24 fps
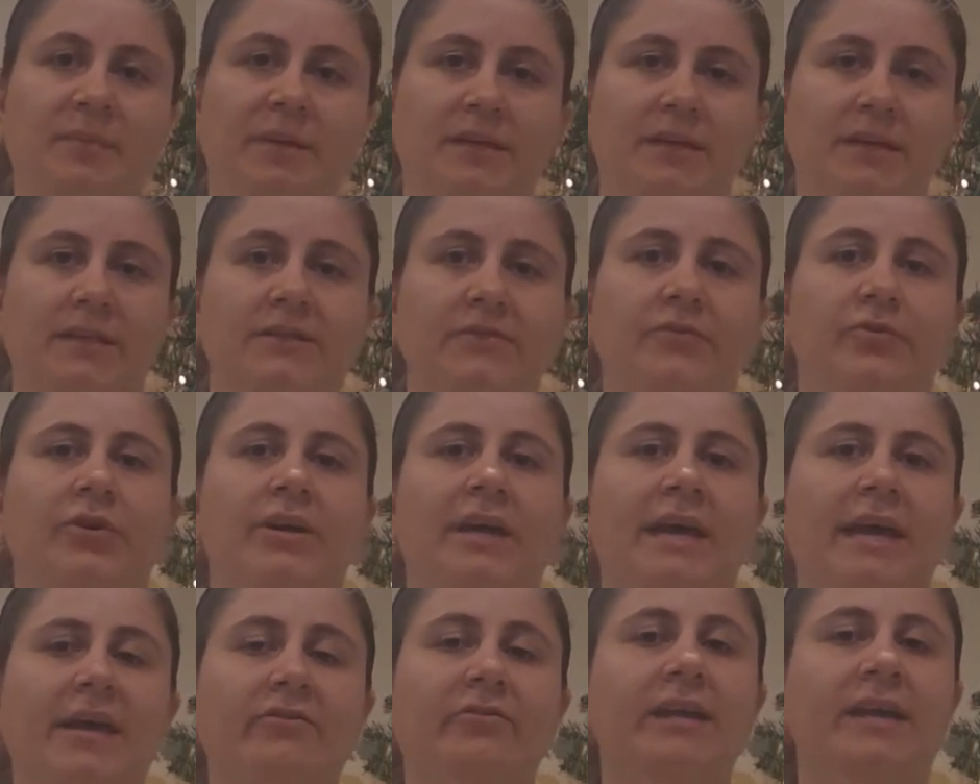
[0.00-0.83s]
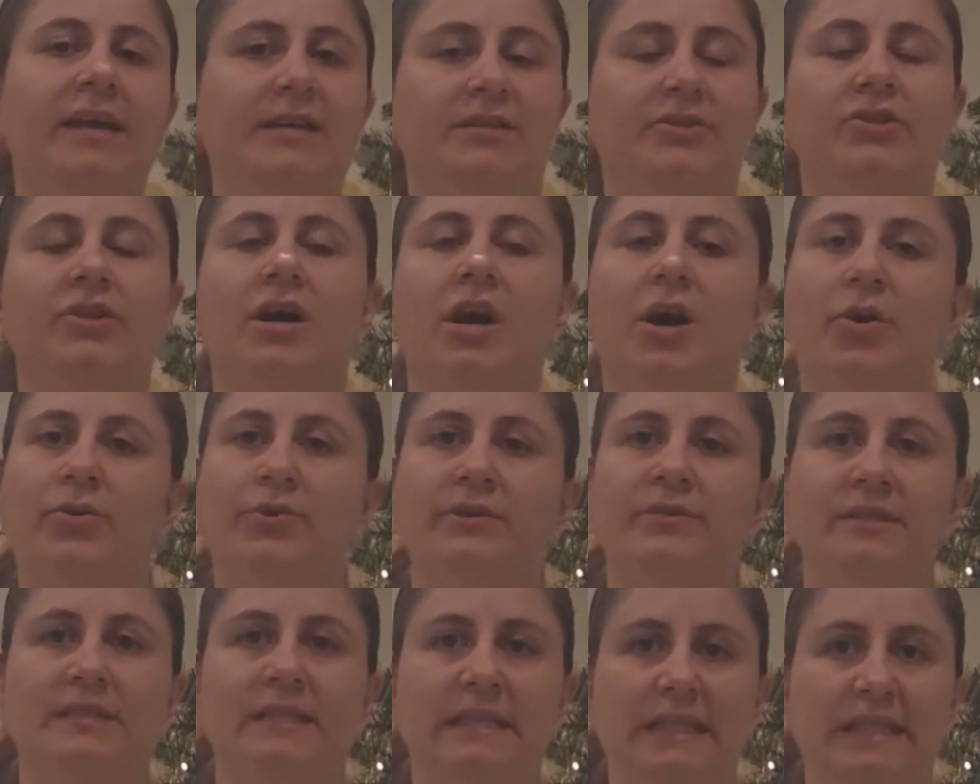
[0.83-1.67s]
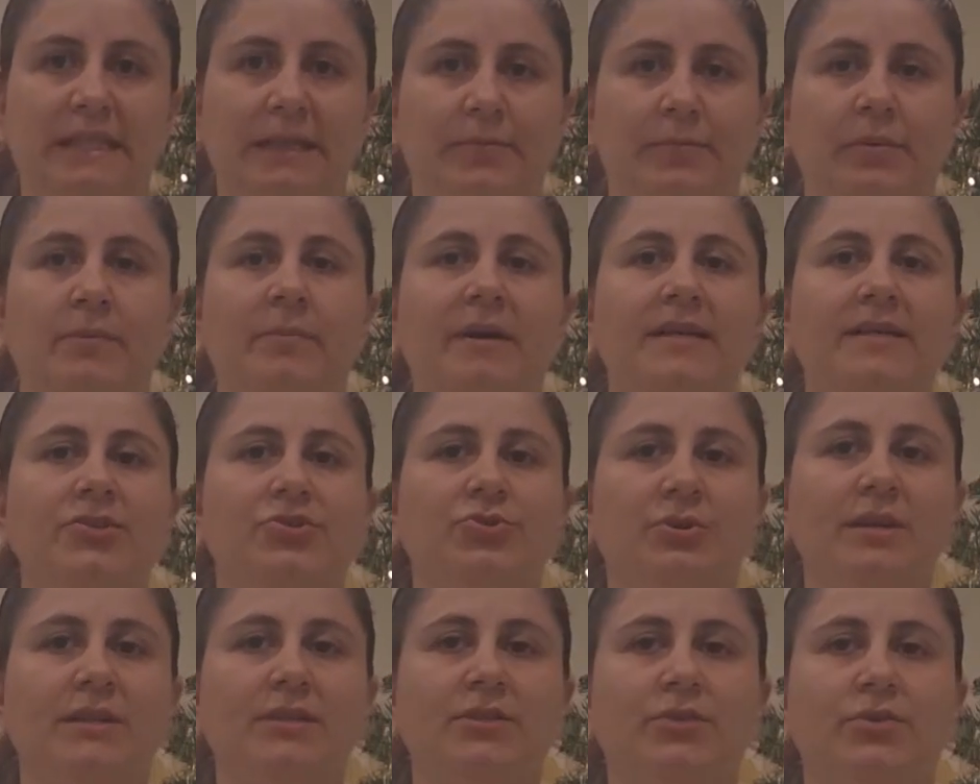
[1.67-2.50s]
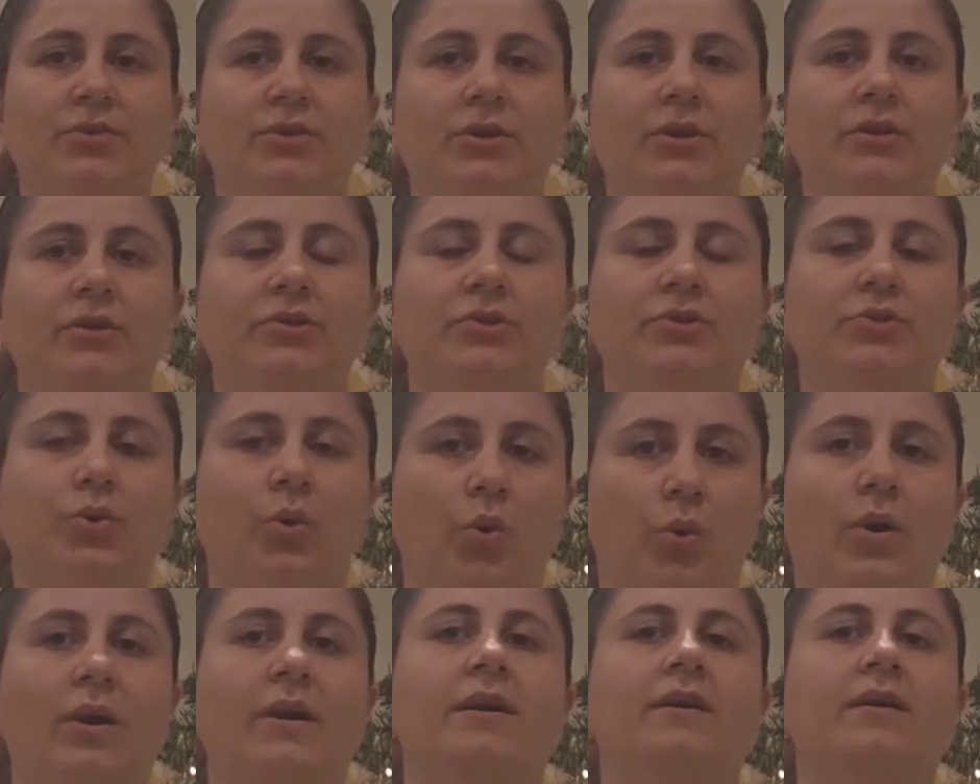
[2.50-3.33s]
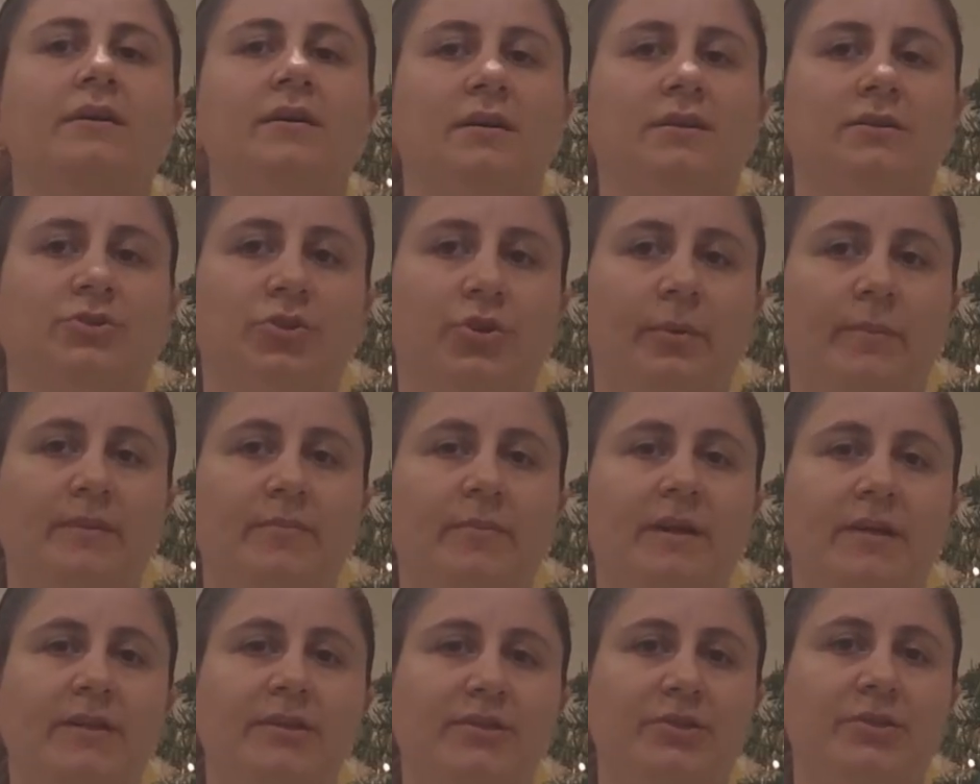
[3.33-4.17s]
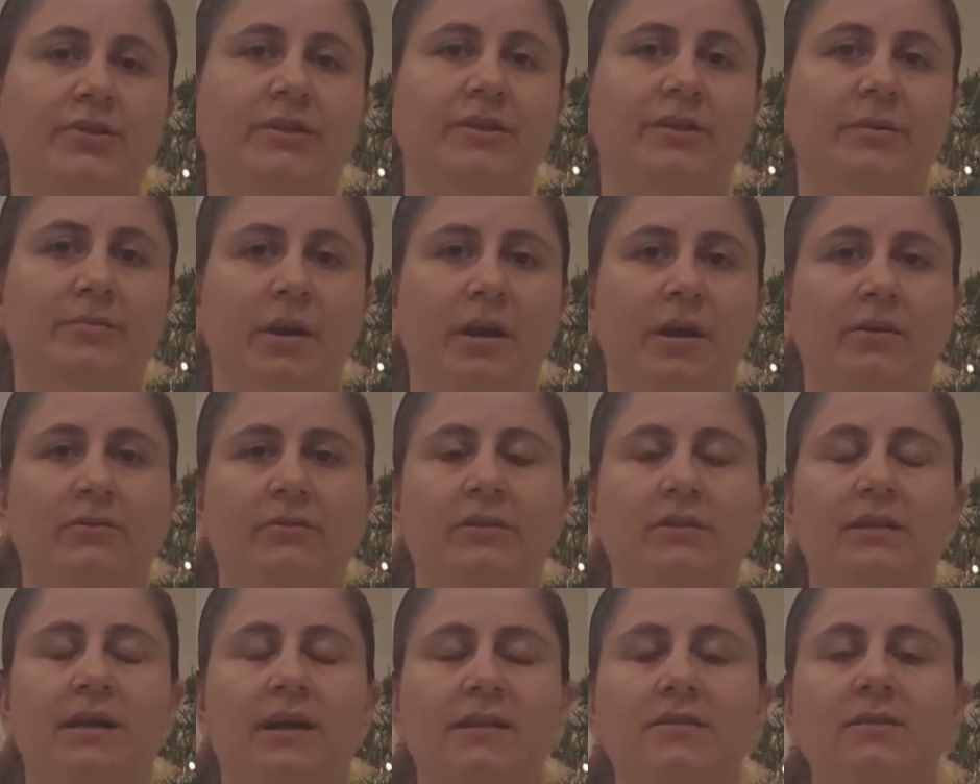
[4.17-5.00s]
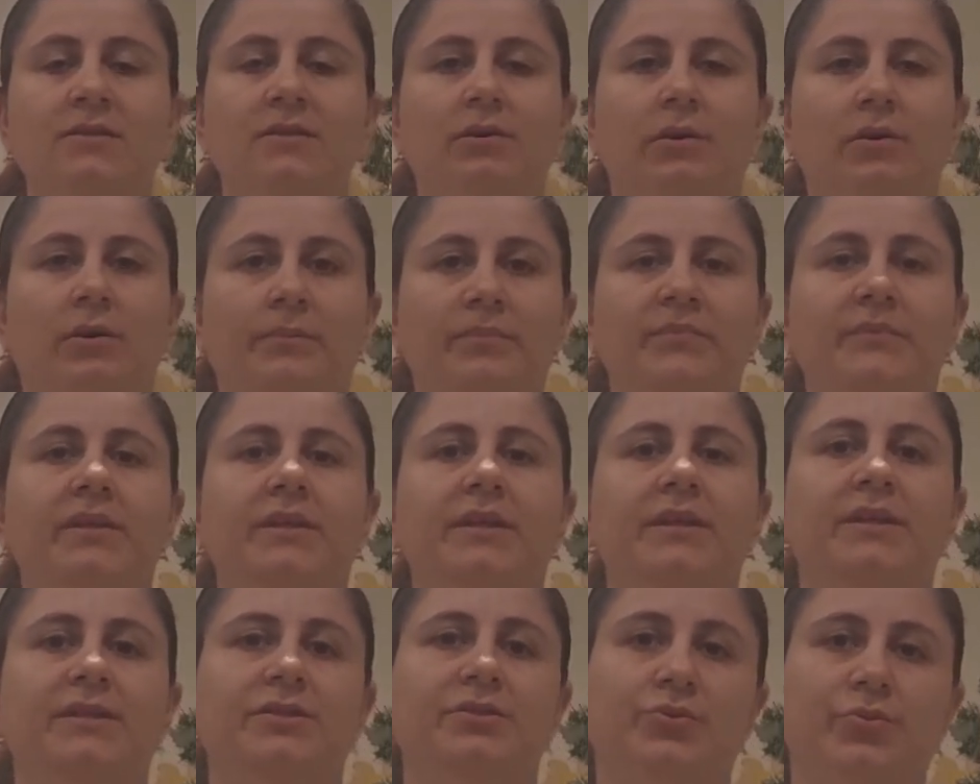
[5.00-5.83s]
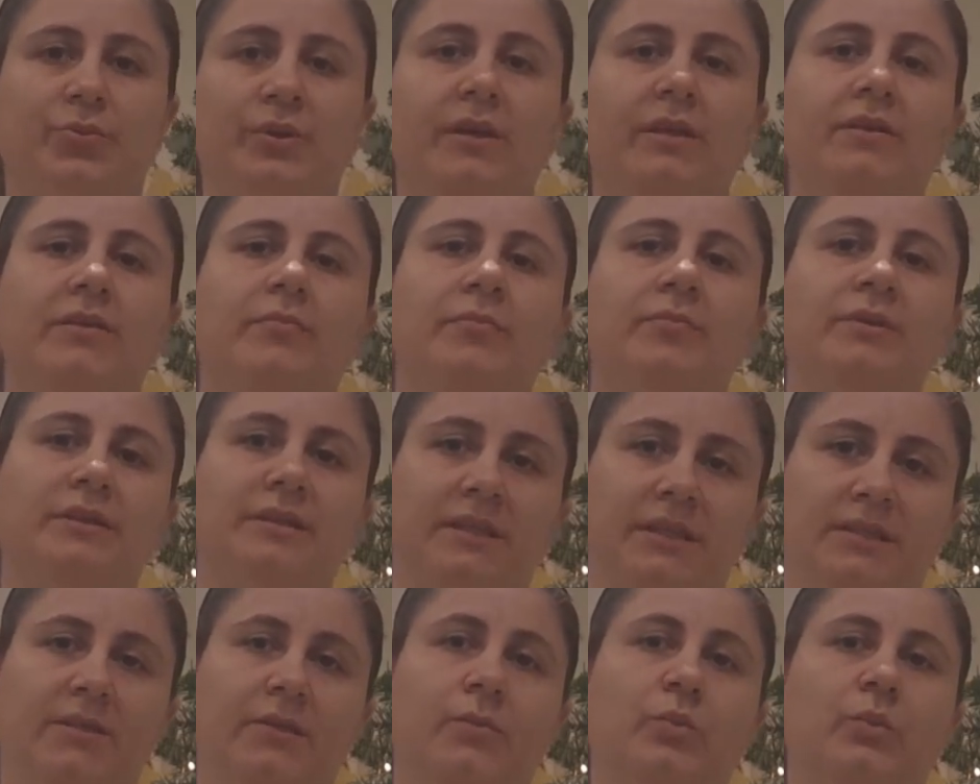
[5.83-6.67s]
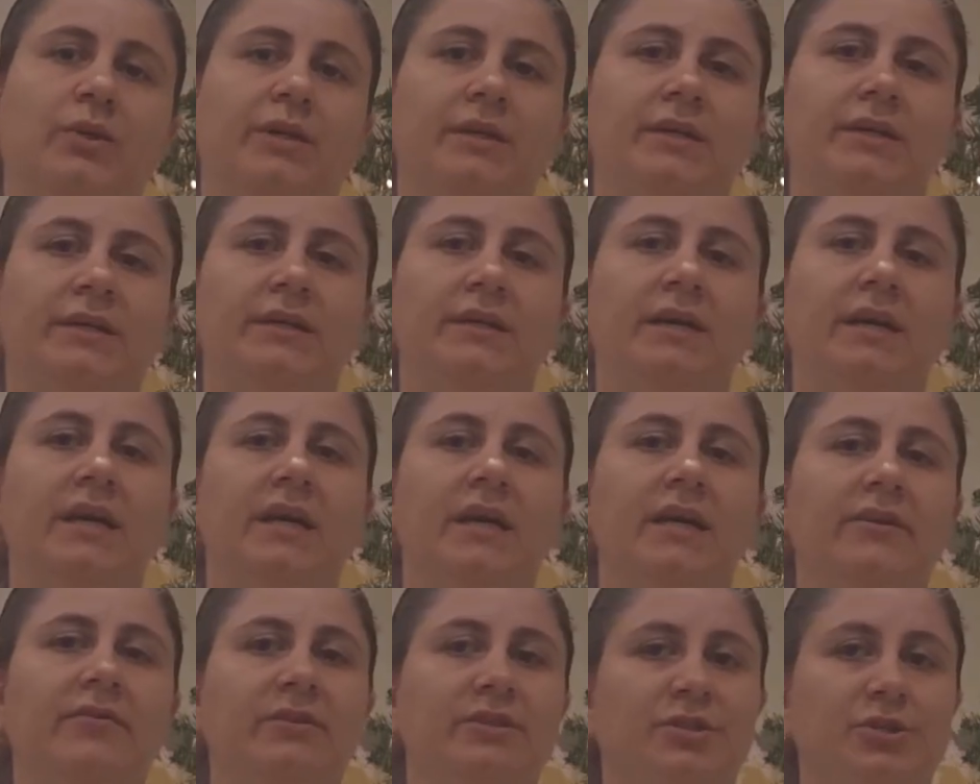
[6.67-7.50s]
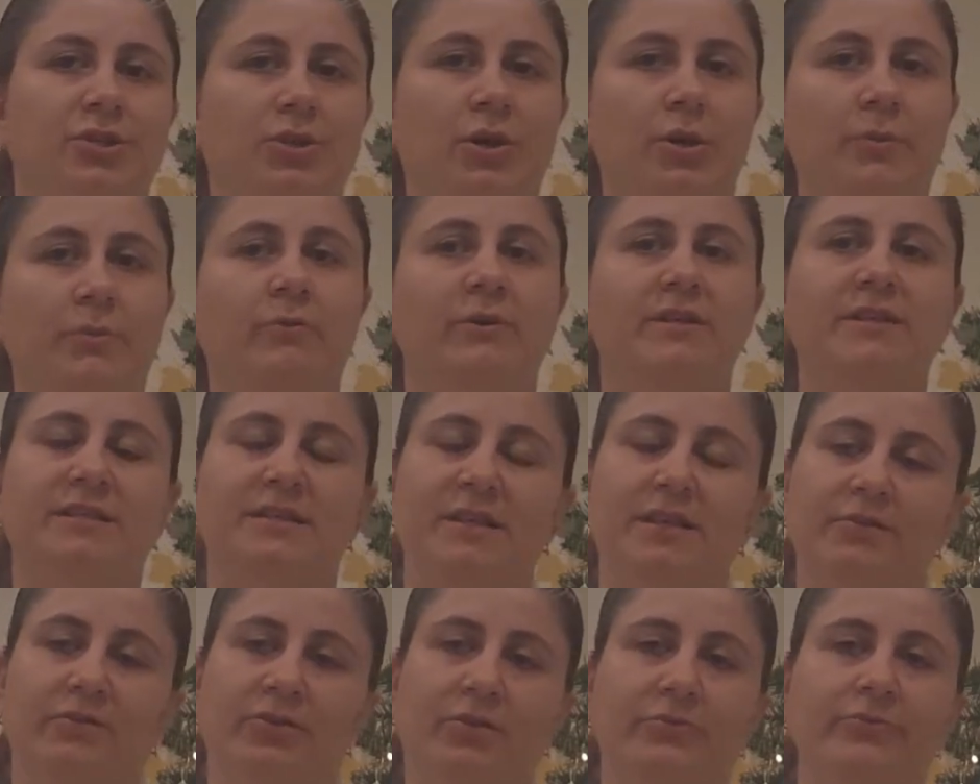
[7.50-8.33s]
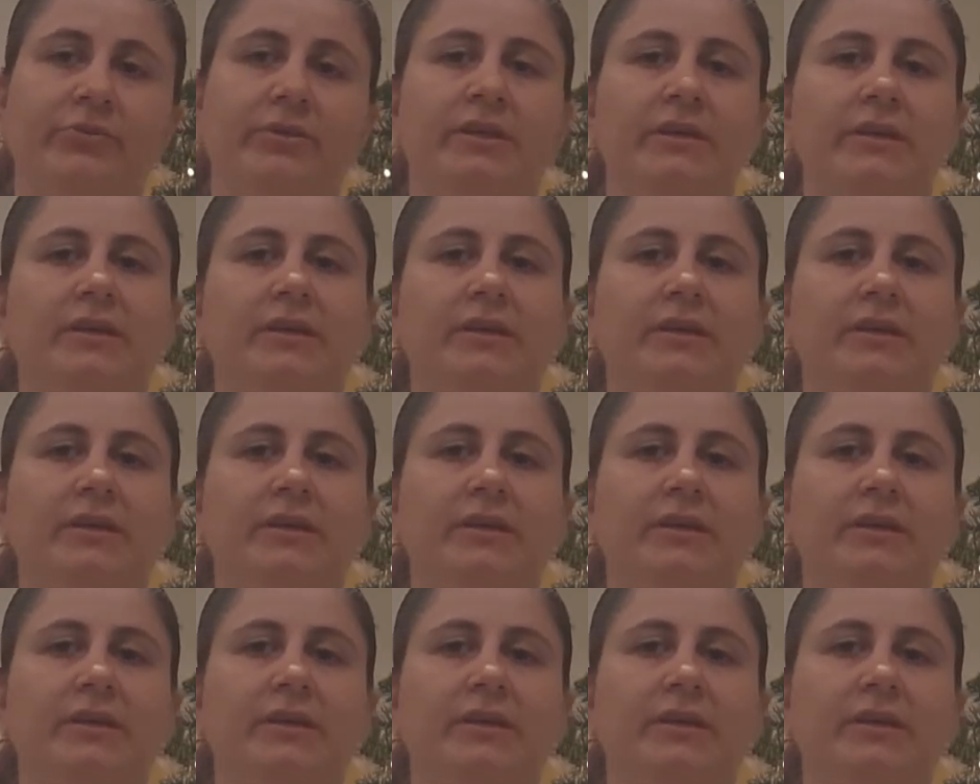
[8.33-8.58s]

me that for every extra hour of sleep, my stress score drops by a certain amount, that slope is doing the predictive work. If the slope were 0,